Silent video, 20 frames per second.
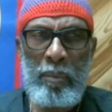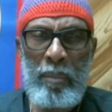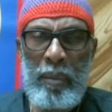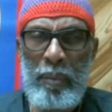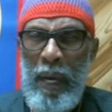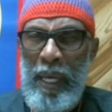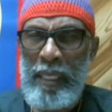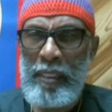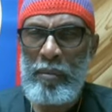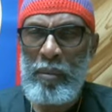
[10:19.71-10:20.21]

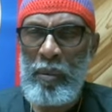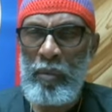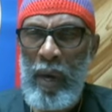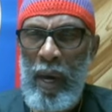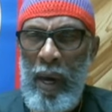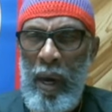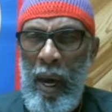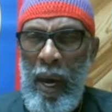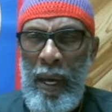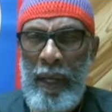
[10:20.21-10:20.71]
possibly
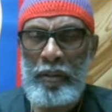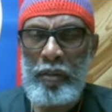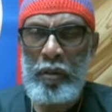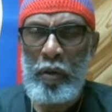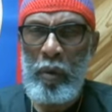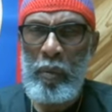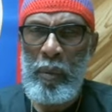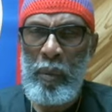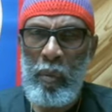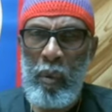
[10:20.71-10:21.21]
around
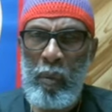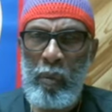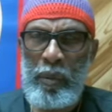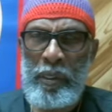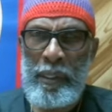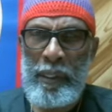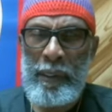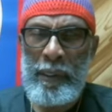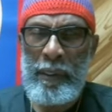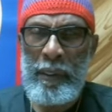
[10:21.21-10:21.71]
October when we
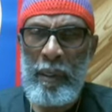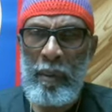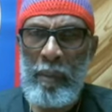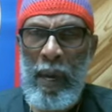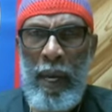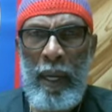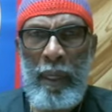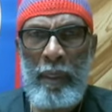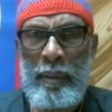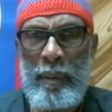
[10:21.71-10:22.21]
didn't come
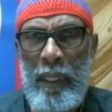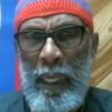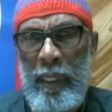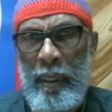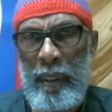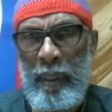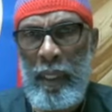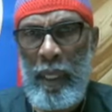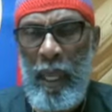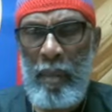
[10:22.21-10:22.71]
out that
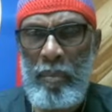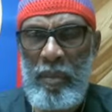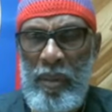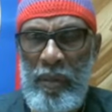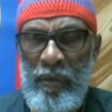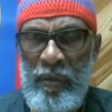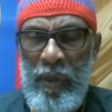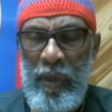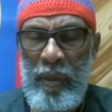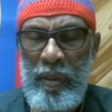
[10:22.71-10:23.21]
it had been
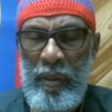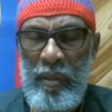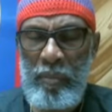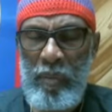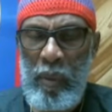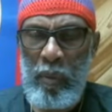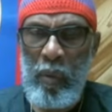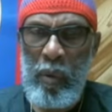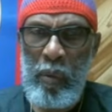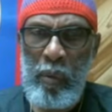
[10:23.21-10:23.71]
said to
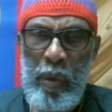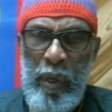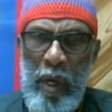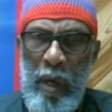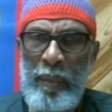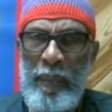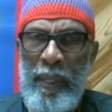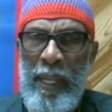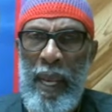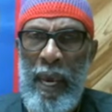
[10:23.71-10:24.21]
me we were
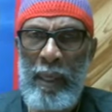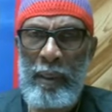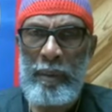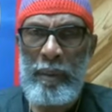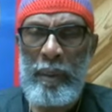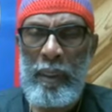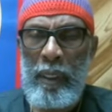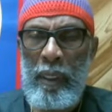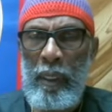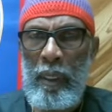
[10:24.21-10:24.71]
coming out,
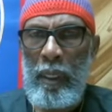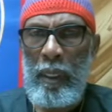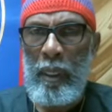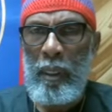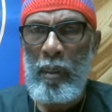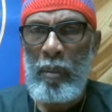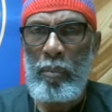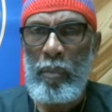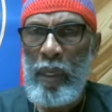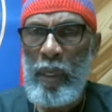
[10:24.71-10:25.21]

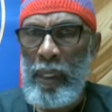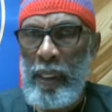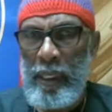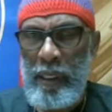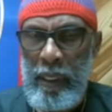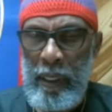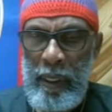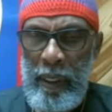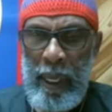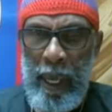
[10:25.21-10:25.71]
but it
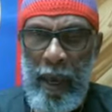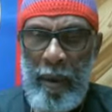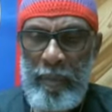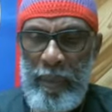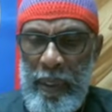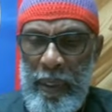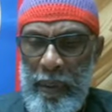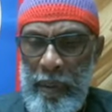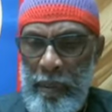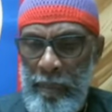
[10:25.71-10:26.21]
didn't
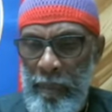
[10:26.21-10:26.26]
happen.